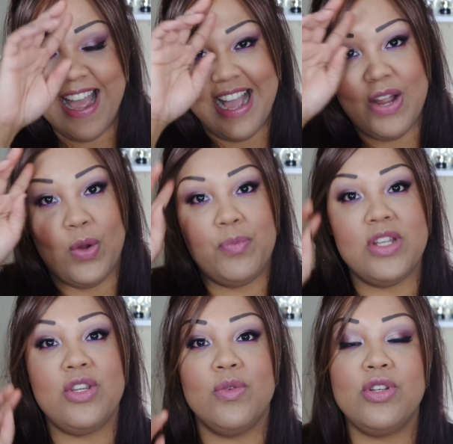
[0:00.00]
I hope
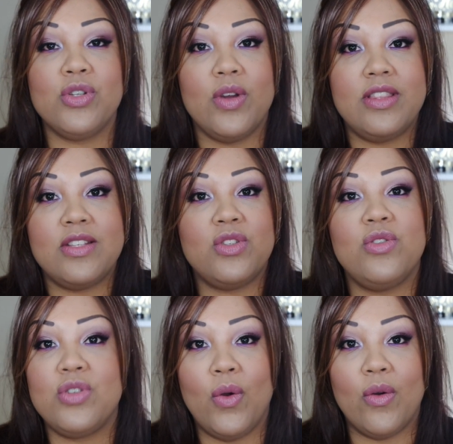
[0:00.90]
that you enjoyed this
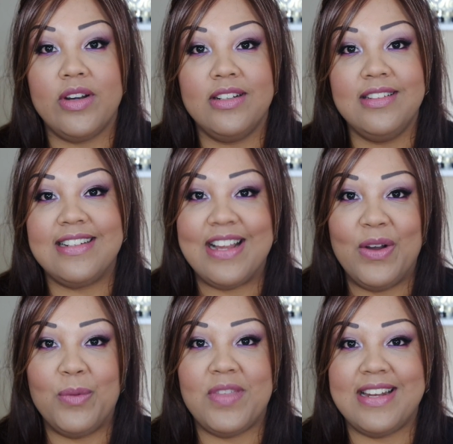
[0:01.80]
tutorial, and I
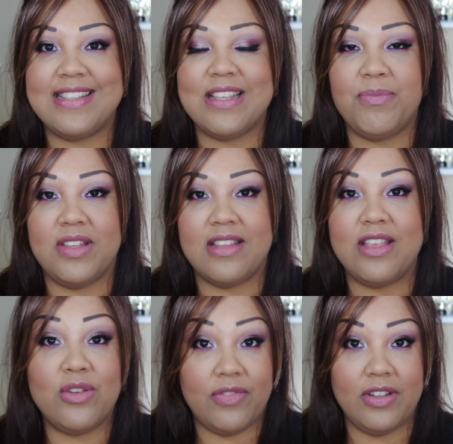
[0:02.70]
hope that it's something
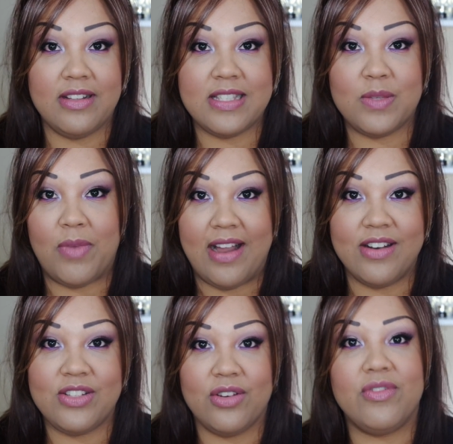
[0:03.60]
that you feel
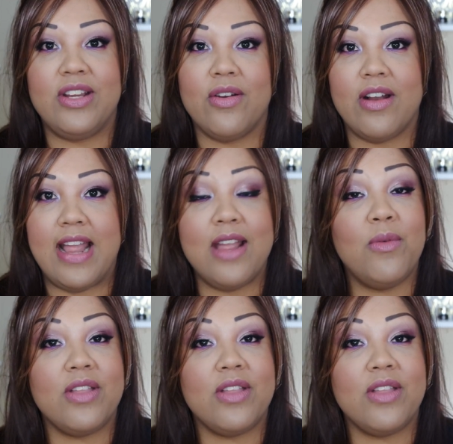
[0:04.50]
inspired to recreate,